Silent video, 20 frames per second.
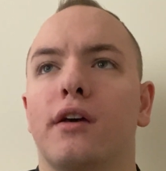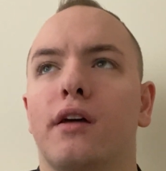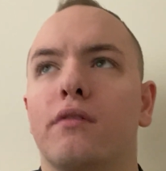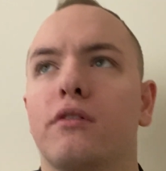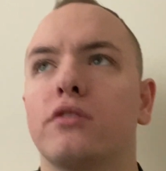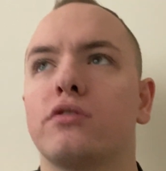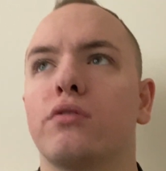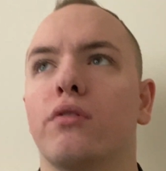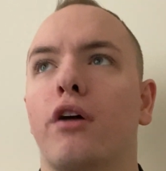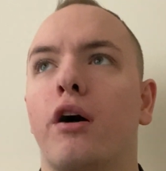
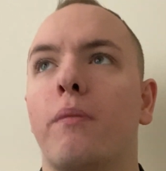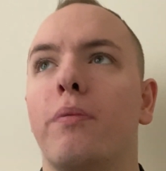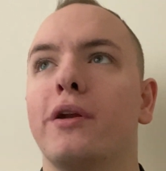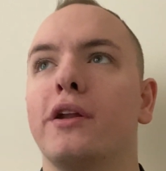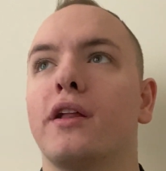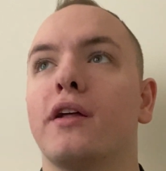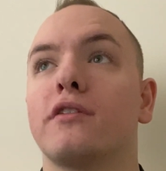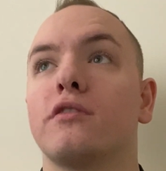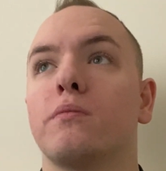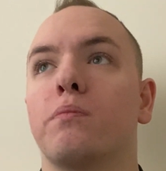The celebrity
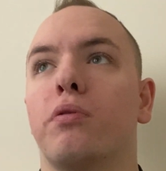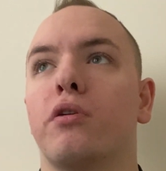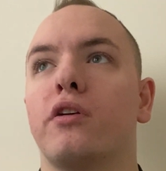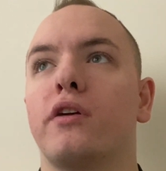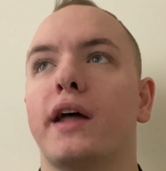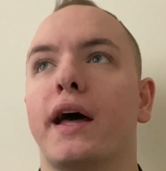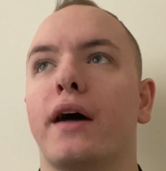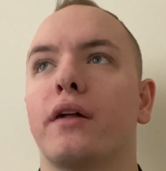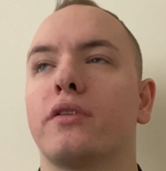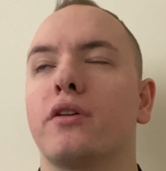doesn't put it
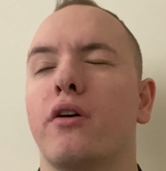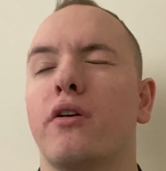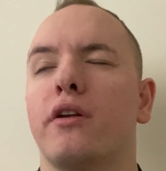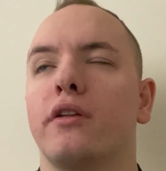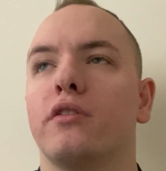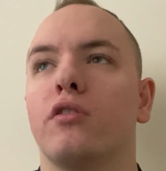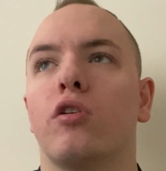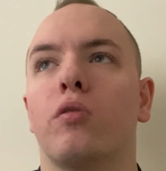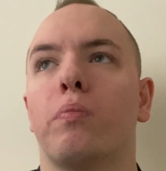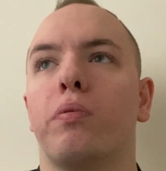out there,
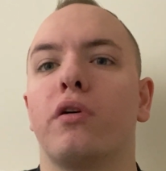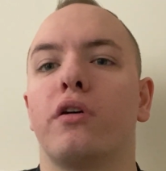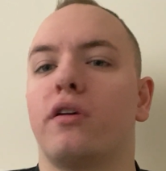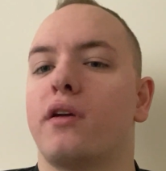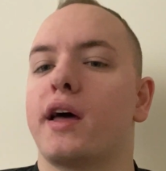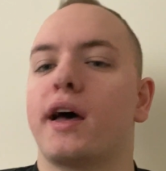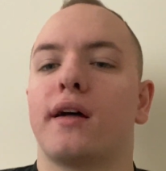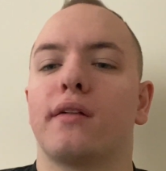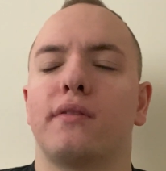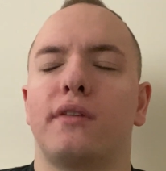then don't put it
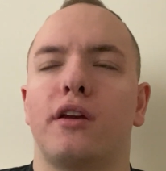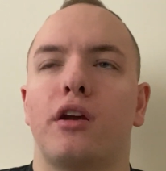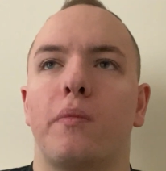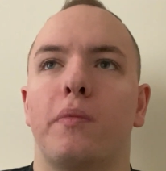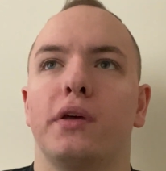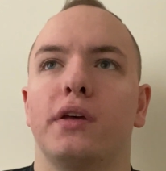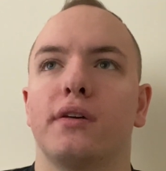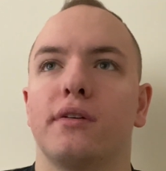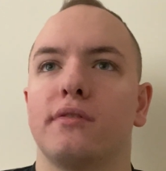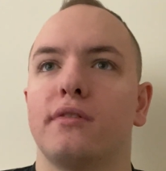out there,
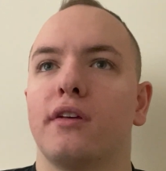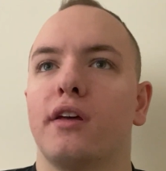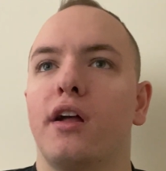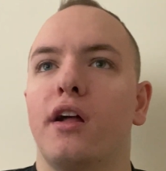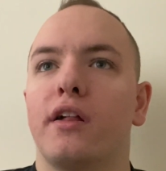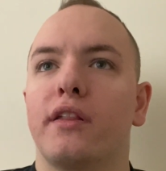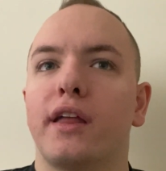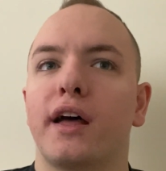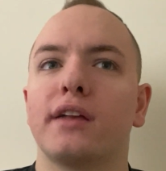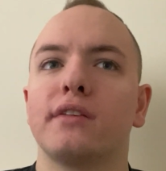because
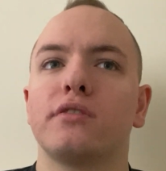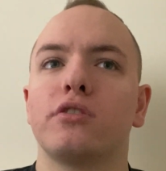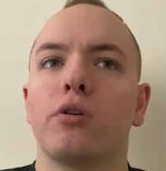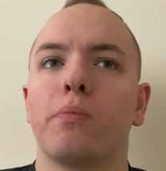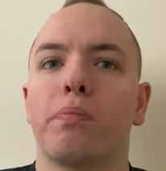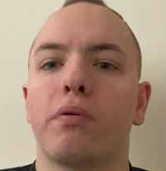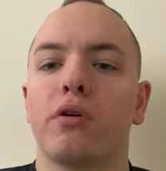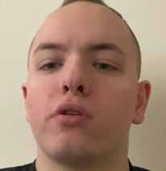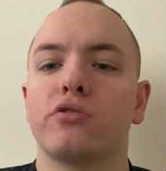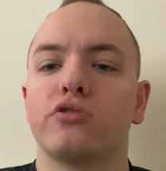that's their
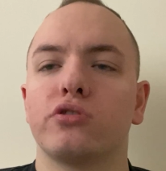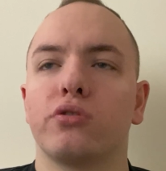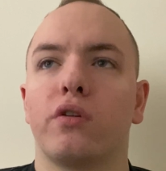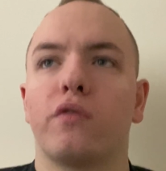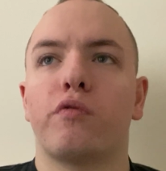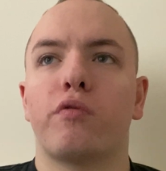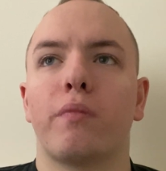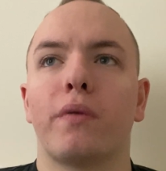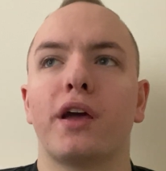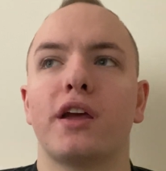personal
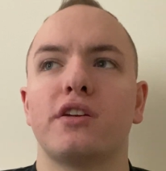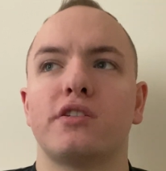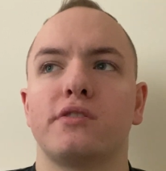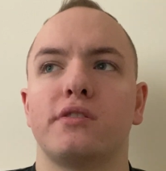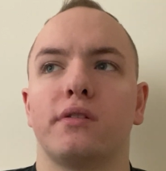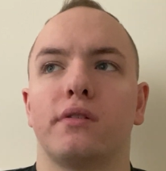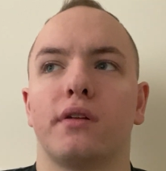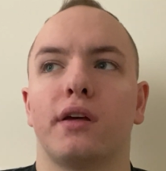information.